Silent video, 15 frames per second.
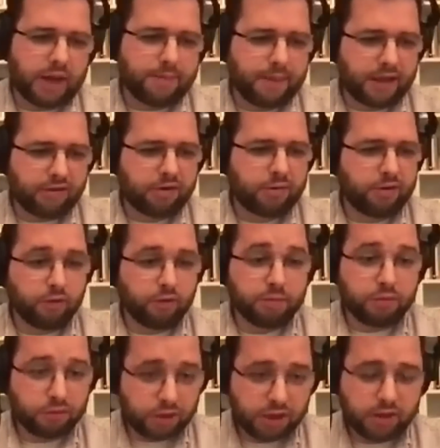I met someone
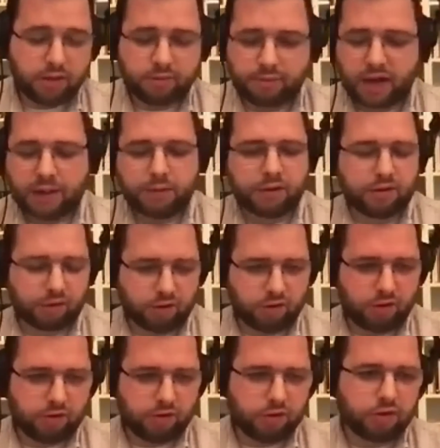from Moody Bible
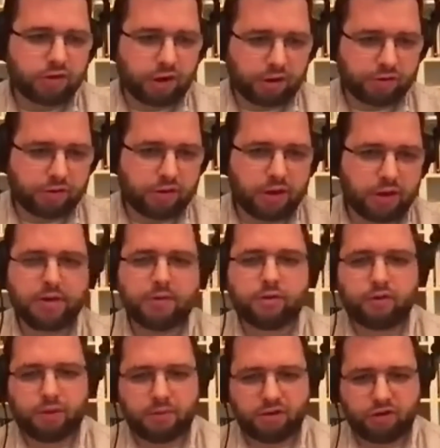Institute who was also there
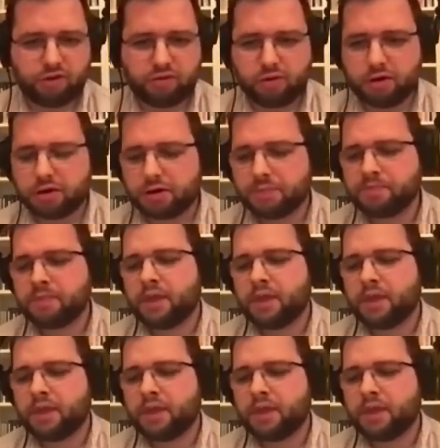doing missions work.